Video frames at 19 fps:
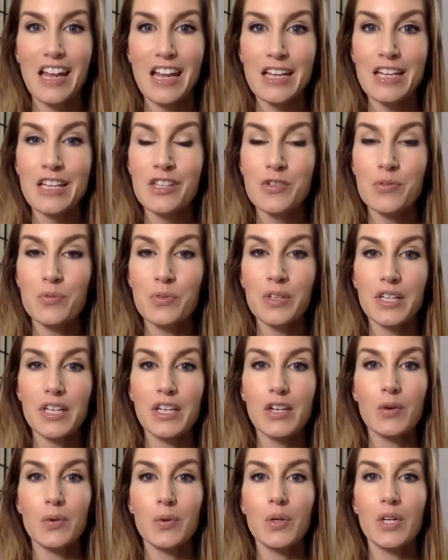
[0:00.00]
it's
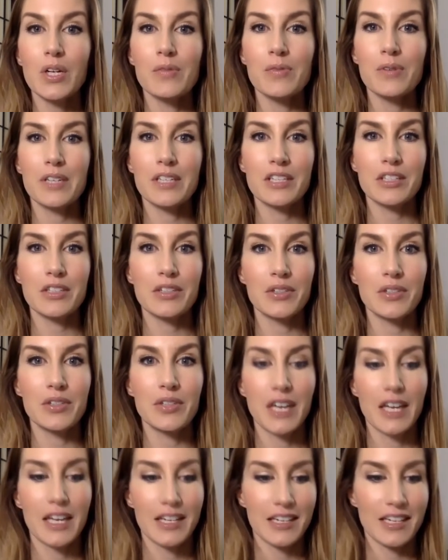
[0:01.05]
really cool when you
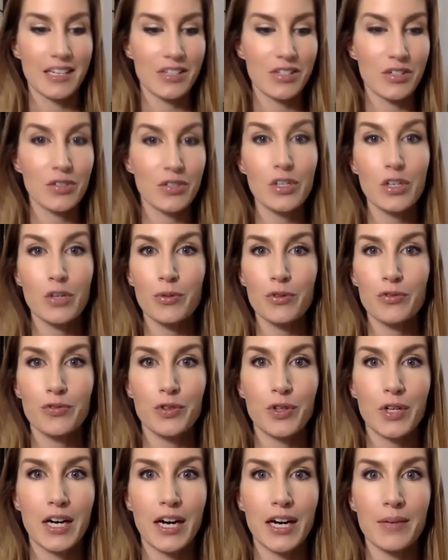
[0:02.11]
can do your
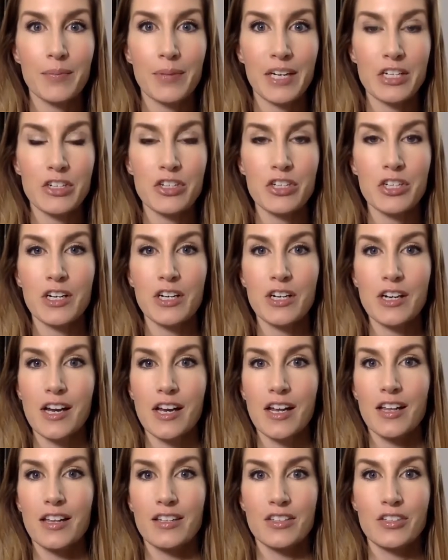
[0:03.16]
before picture,
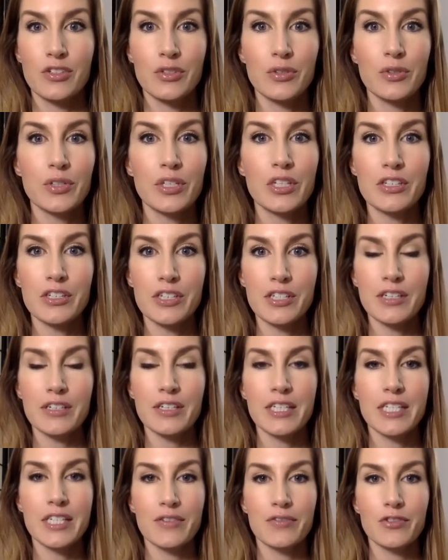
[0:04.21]
do your
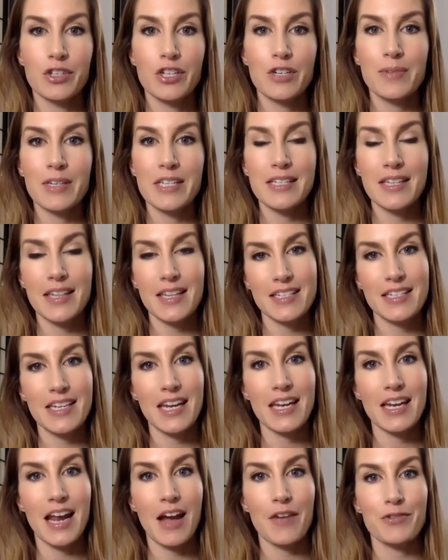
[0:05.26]
series of treatments, and then
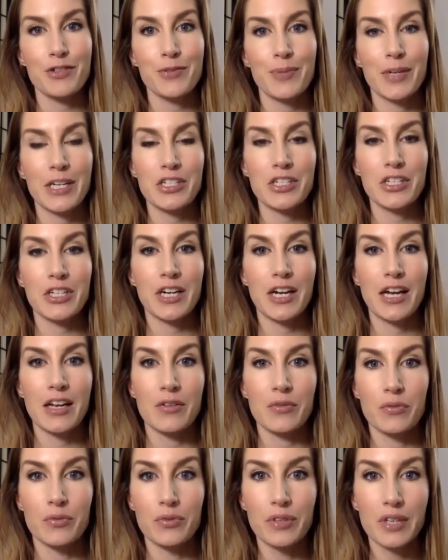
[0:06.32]
take an after picture
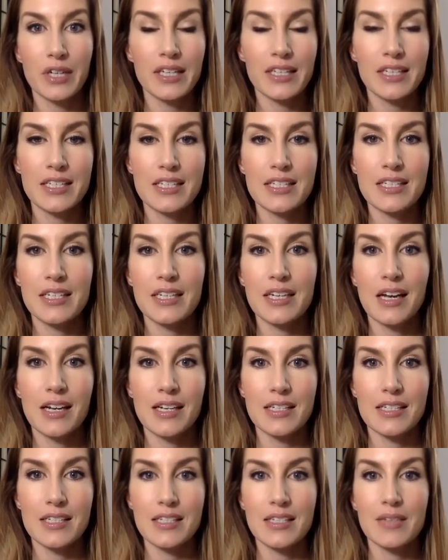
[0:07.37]
and really see on
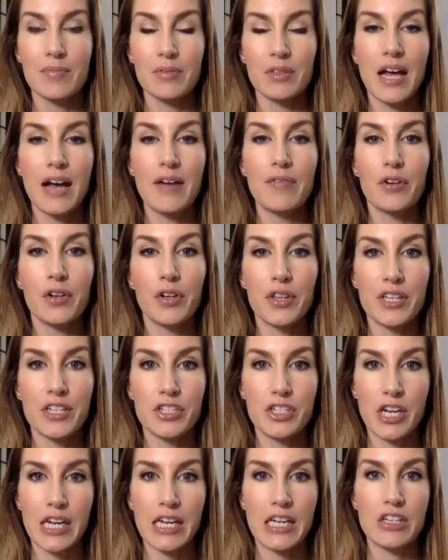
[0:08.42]
a deep level
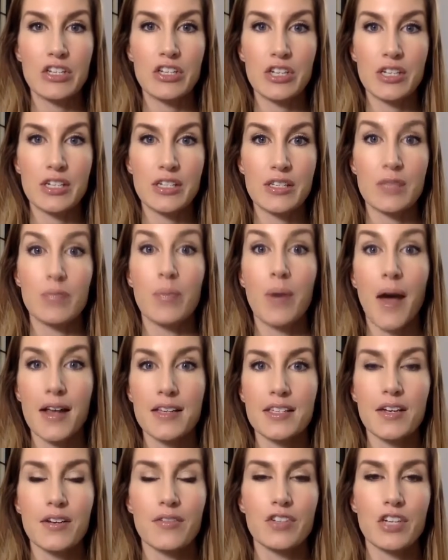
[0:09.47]
the
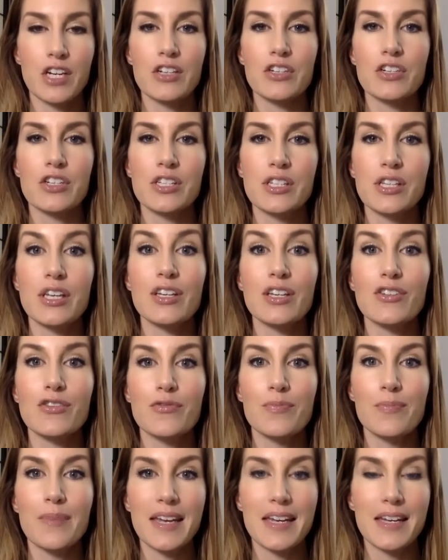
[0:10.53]
positive changes that
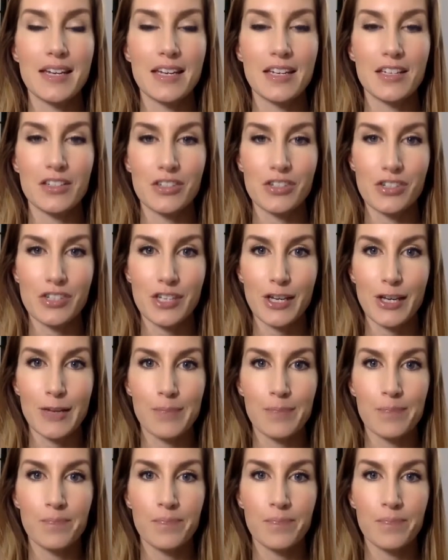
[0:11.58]
you've made in your skin.